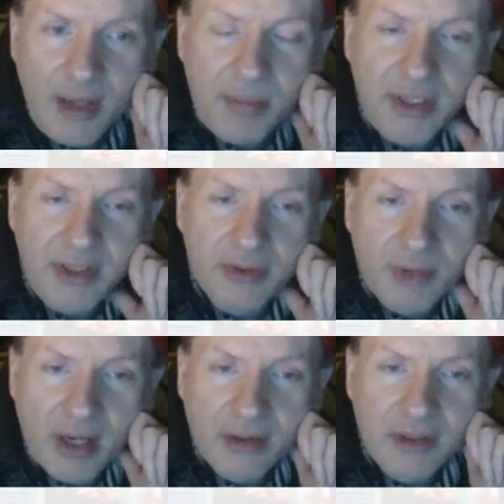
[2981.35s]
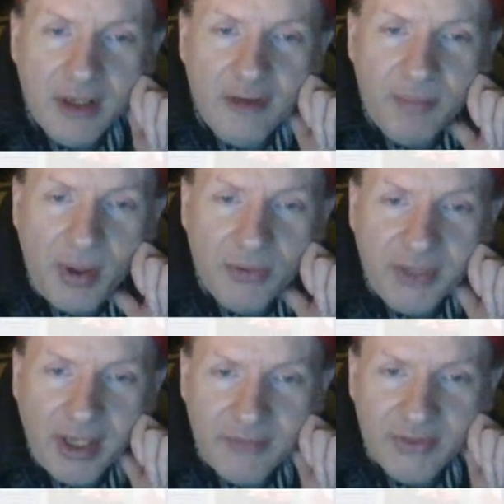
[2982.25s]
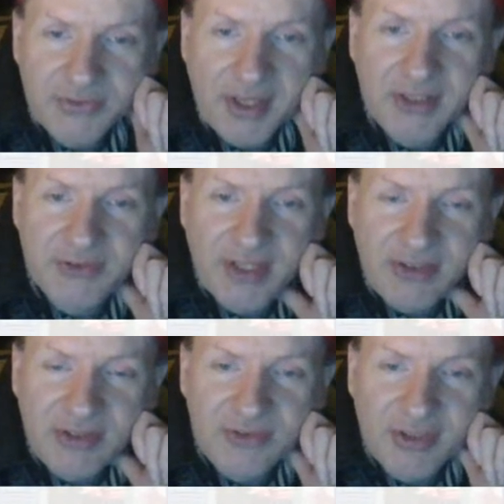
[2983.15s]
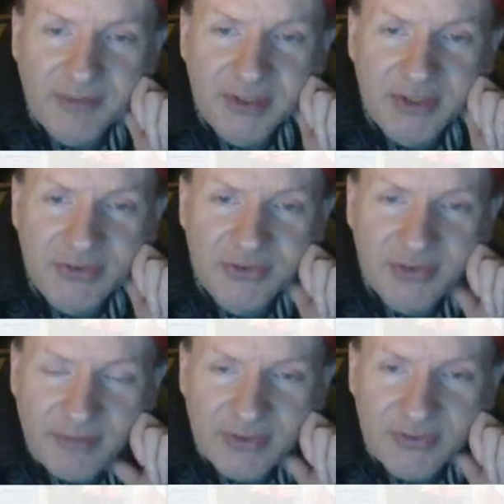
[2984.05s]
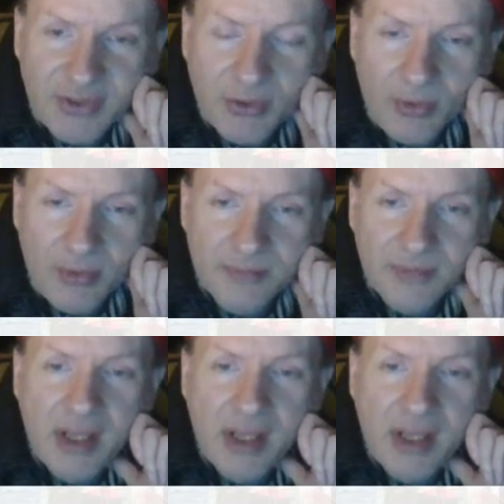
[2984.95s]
beating the record of Paul Davis and his 1977 single,